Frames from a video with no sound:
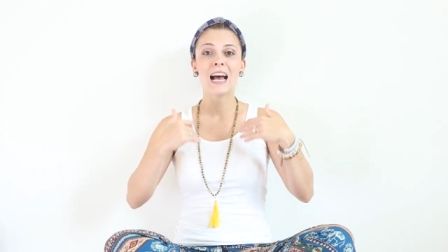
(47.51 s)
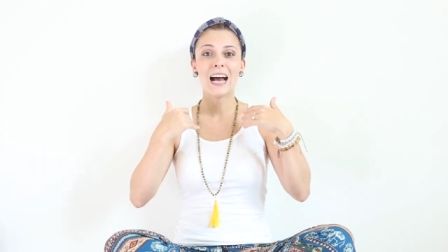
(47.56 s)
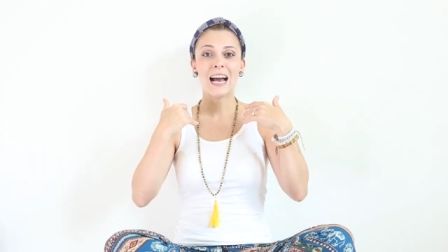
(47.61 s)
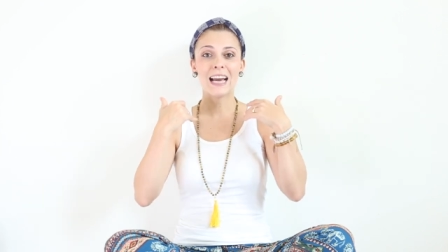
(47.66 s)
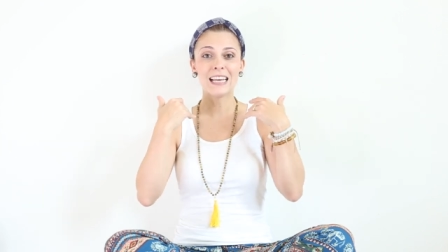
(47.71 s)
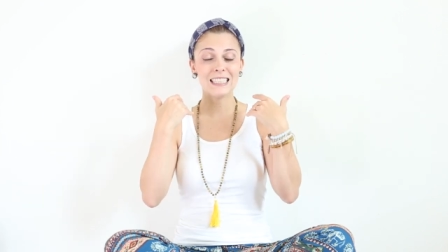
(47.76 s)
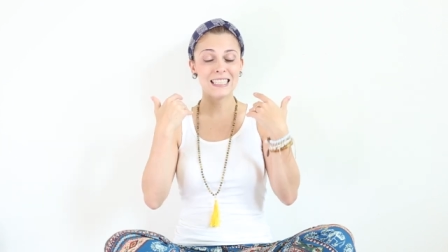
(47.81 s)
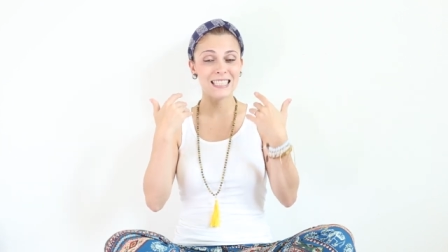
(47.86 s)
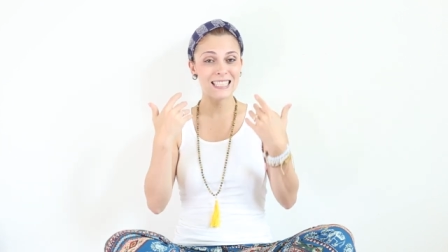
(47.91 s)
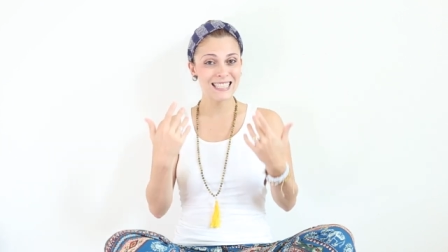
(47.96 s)

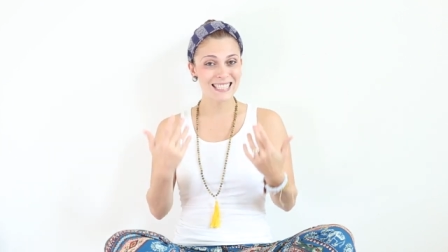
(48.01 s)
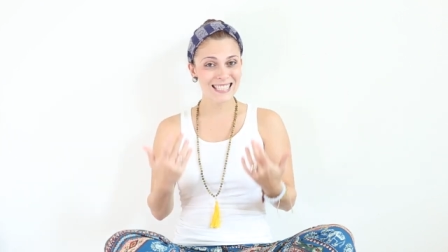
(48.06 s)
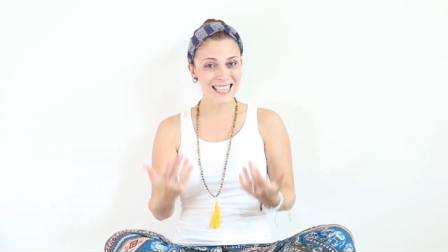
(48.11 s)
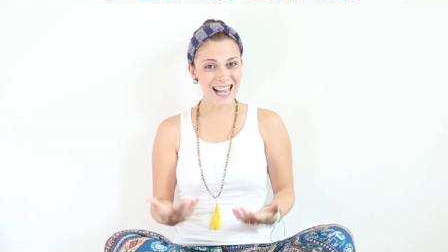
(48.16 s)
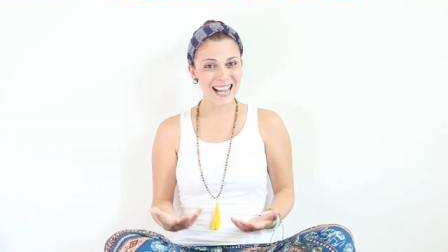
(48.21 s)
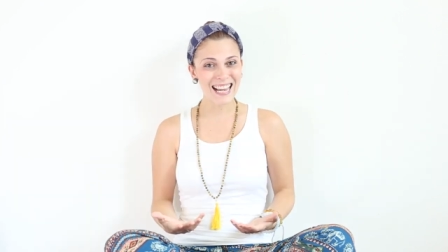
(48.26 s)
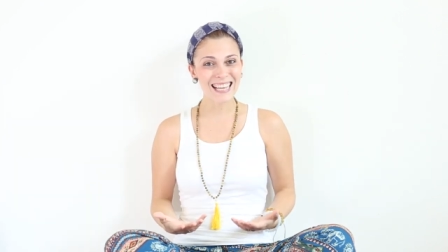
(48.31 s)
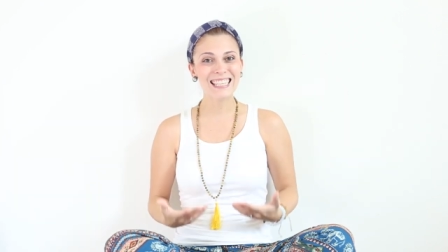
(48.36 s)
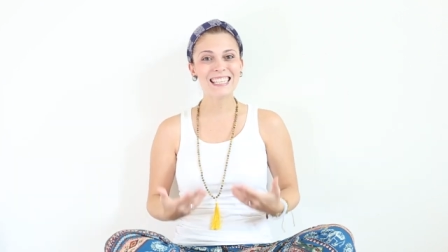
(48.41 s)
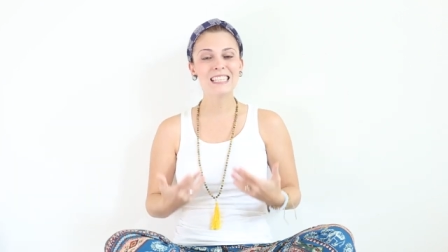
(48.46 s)
I
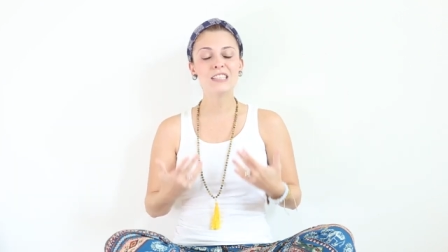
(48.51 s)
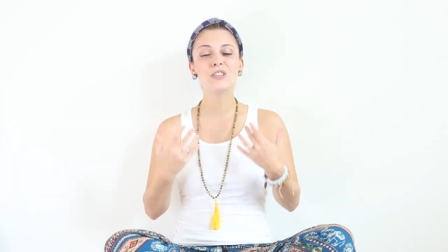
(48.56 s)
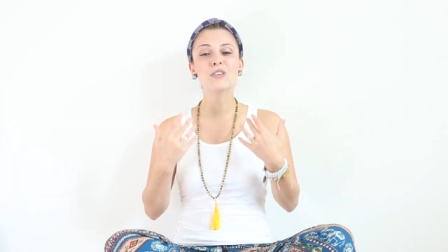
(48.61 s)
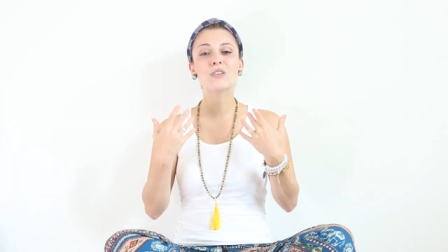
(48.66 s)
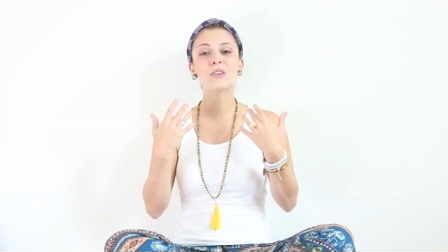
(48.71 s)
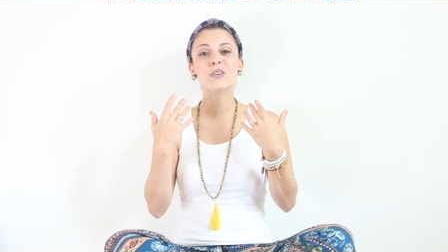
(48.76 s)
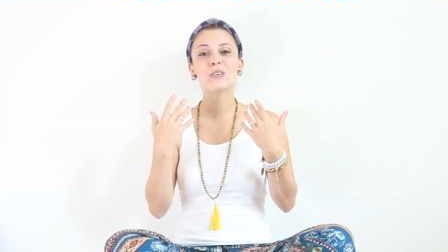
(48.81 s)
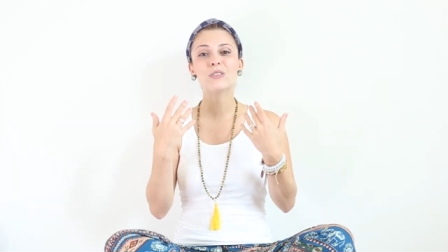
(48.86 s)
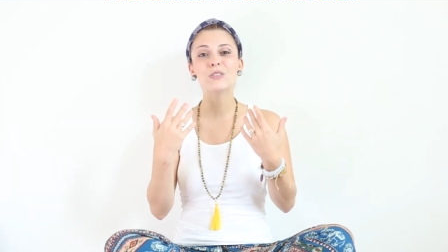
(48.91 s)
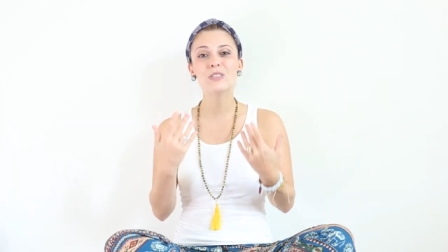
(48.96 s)
decided to
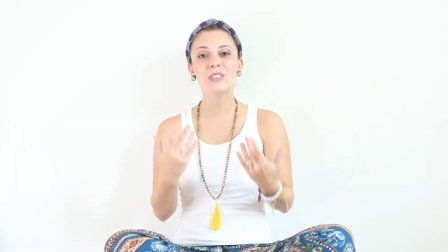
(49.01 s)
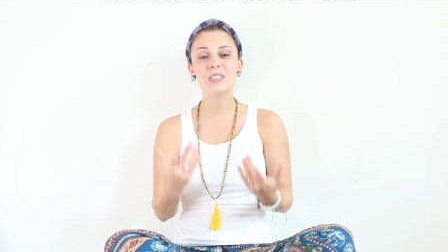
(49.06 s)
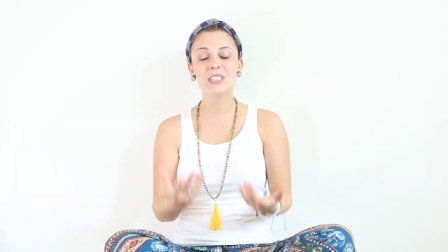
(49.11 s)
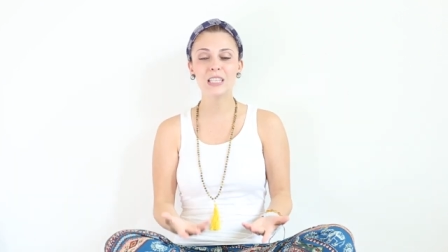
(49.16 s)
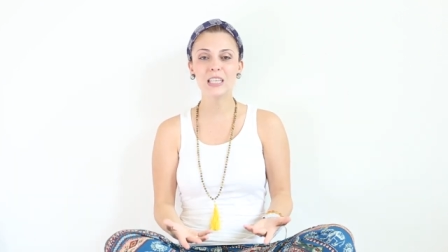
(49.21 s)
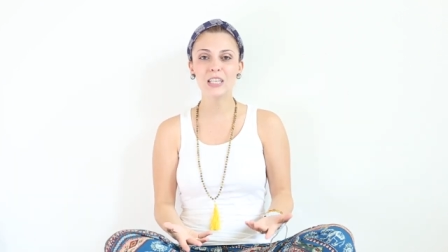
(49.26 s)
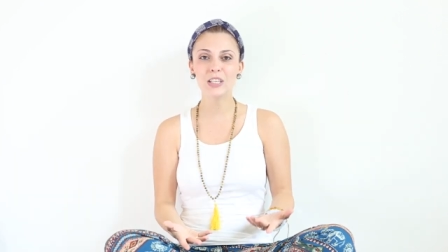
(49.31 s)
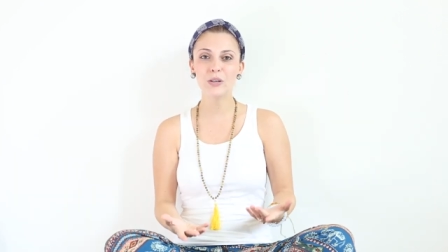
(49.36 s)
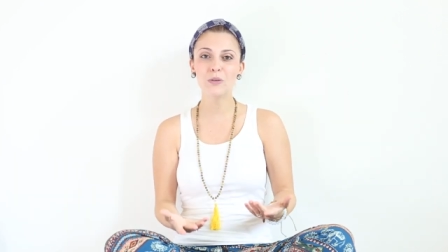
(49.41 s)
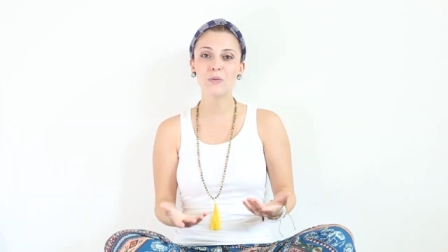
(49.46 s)

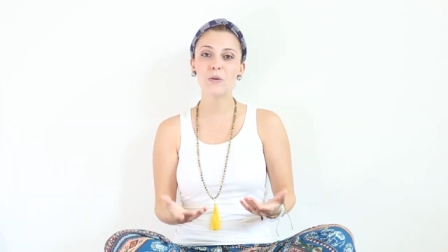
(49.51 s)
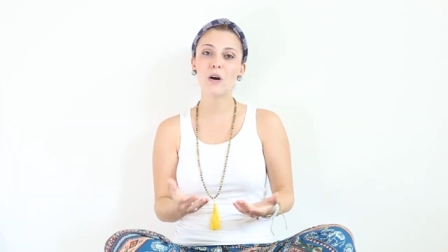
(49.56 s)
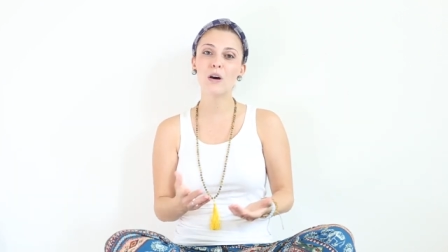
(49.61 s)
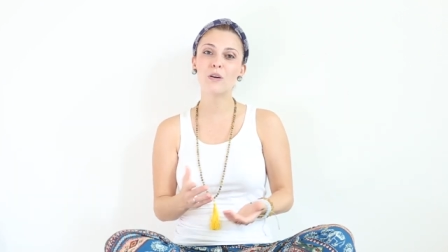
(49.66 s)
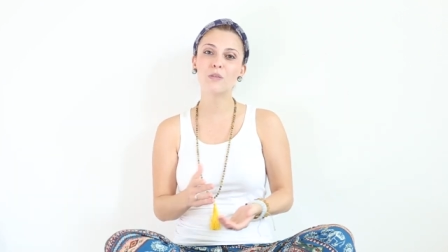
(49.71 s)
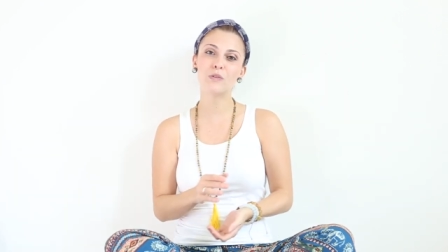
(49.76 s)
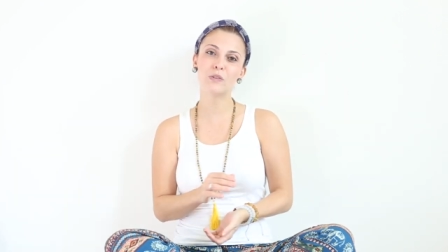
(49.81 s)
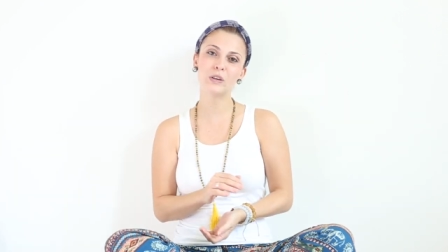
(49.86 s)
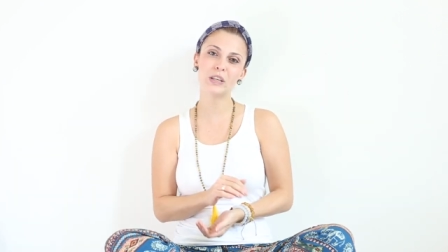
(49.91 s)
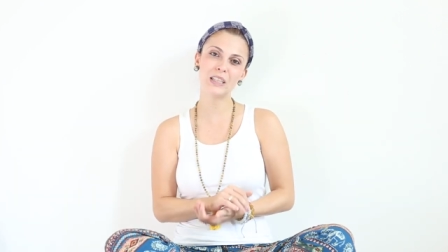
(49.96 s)
continue
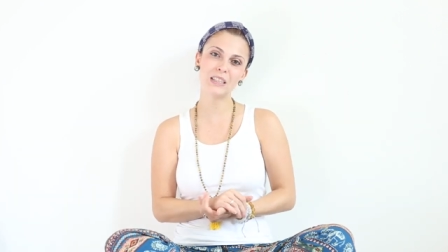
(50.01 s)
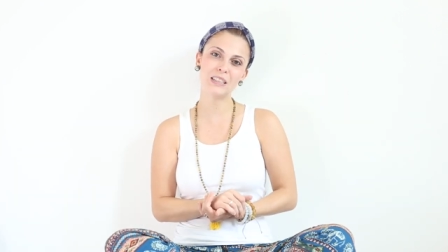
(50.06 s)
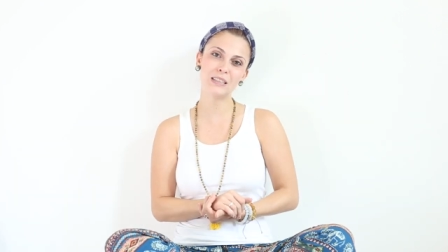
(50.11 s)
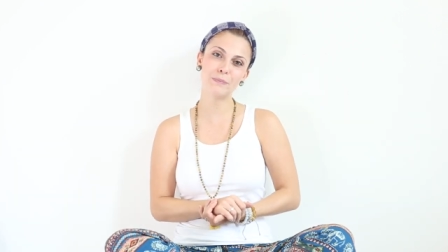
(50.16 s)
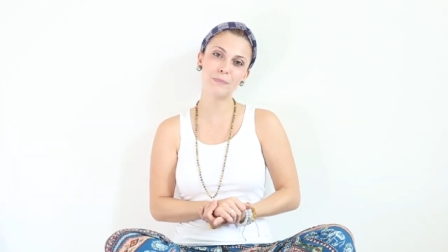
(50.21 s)
offering